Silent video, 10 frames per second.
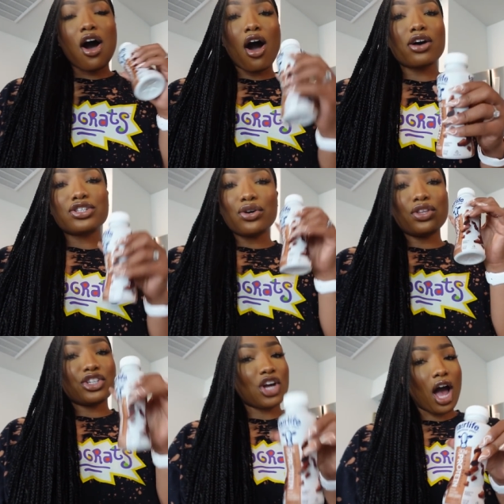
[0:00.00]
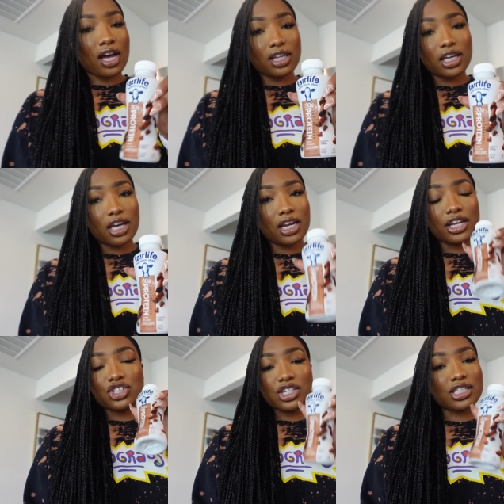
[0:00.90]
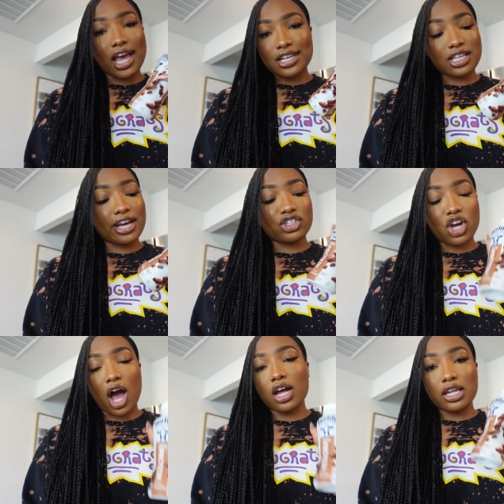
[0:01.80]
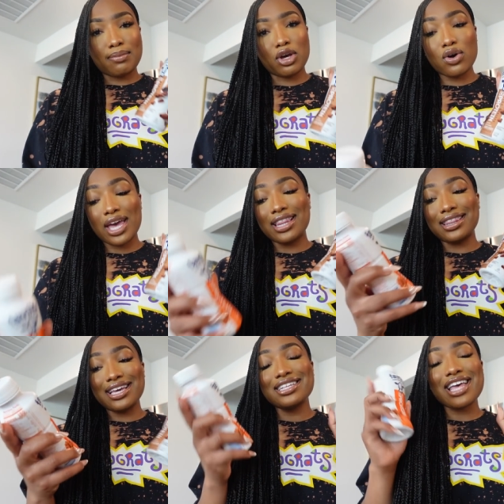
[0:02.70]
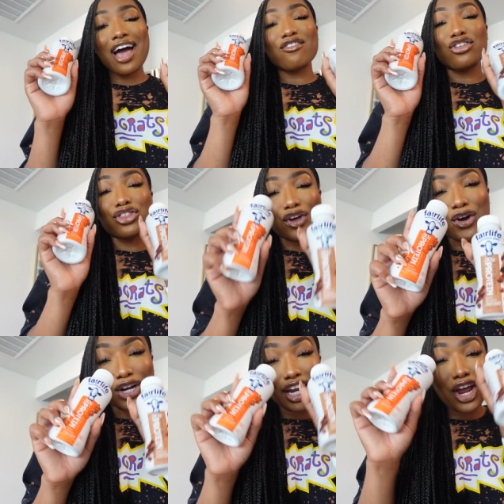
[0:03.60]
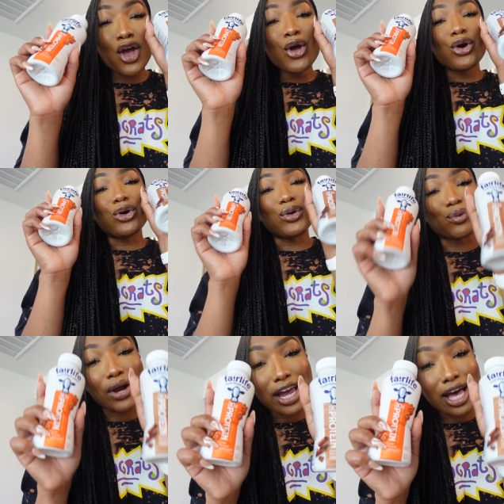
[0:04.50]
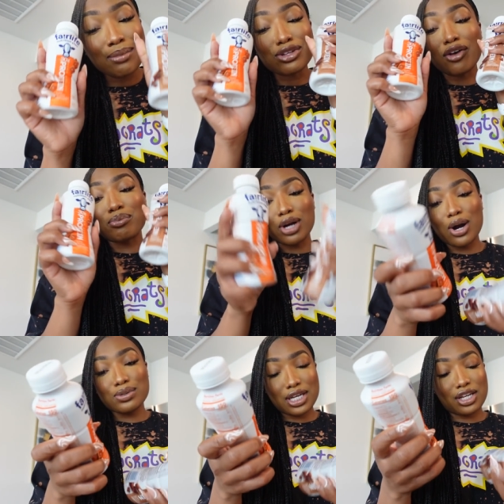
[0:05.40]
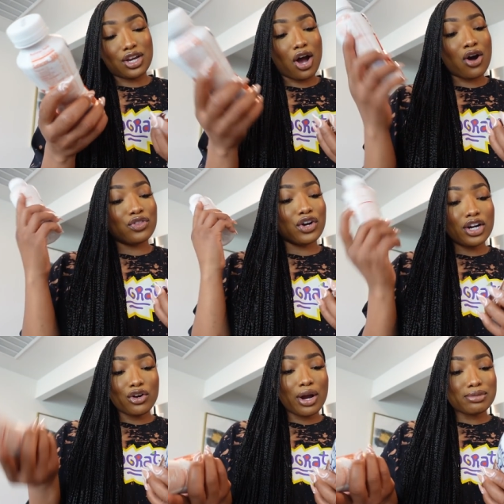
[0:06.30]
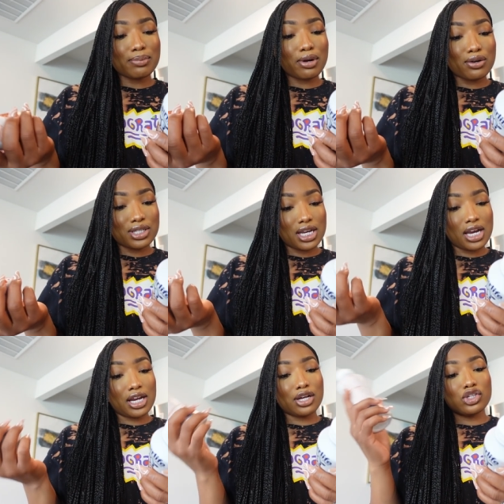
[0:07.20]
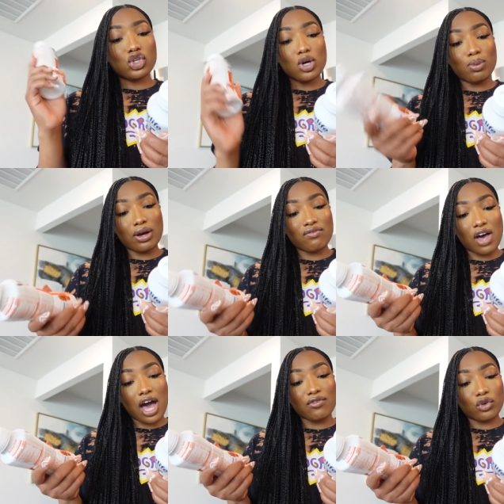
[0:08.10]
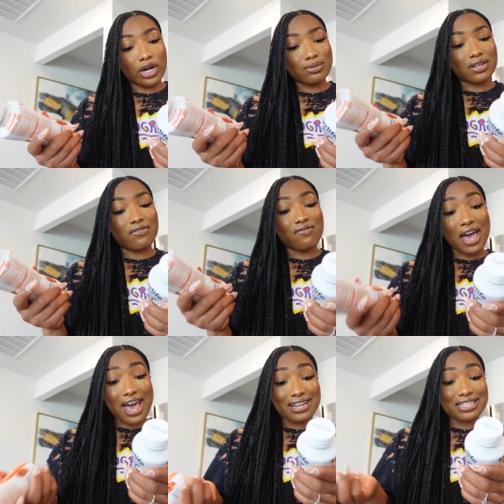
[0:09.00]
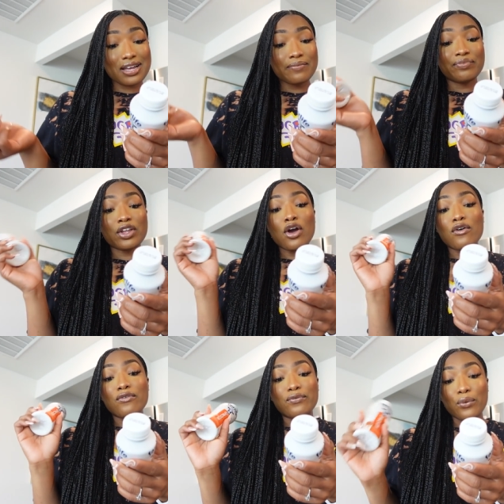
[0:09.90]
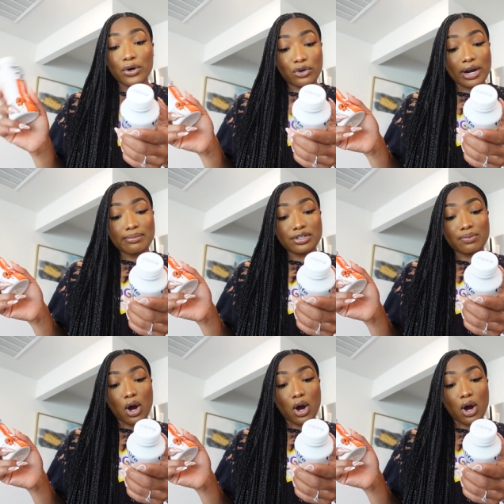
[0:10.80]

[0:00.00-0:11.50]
Also, the chocolate just tastes like chocolate milk, and these have thirty grams of protein, y'all. thirty grams of protein, two point five grams of fat, four grams of